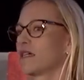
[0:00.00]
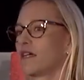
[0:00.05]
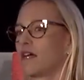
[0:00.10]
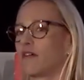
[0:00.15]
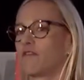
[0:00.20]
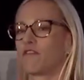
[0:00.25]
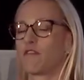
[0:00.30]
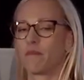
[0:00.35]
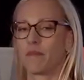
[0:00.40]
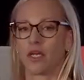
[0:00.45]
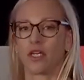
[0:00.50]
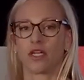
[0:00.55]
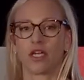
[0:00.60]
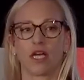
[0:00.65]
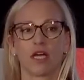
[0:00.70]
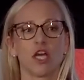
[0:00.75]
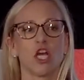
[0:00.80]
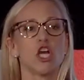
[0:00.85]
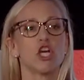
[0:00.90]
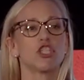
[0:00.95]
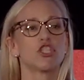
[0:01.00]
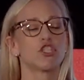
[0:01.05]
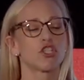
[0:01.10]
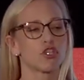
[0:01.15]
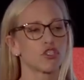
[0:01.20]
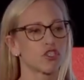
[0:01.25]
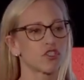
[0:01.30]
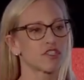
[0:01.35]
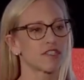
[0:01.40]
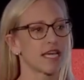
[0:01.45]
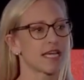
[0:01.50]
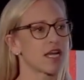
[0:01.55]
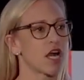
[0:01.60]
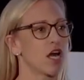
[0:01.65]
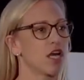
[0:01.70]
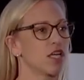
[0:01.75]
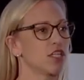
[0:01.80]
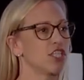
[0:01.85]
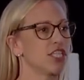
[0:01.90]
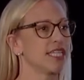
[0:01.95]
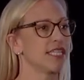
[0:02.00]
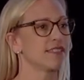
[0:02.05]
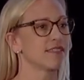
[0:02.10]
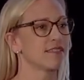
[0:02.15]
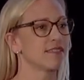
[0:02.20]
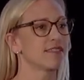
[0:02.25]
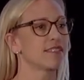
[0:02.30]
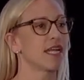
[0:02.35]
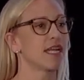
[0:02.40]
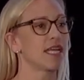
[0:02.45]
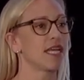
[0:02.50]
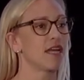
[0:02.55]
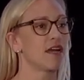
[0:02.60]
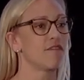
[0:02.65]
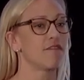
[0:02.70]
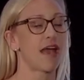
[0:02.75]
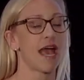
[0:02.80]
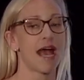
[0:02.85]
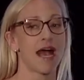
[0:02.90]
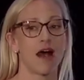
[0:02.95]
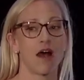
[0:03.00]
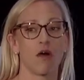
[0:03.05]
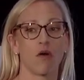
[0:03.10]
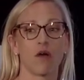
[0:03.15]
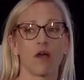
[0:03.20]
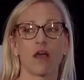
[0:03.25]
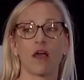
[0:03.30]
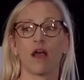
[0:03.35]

familiar, social psychology is a study of how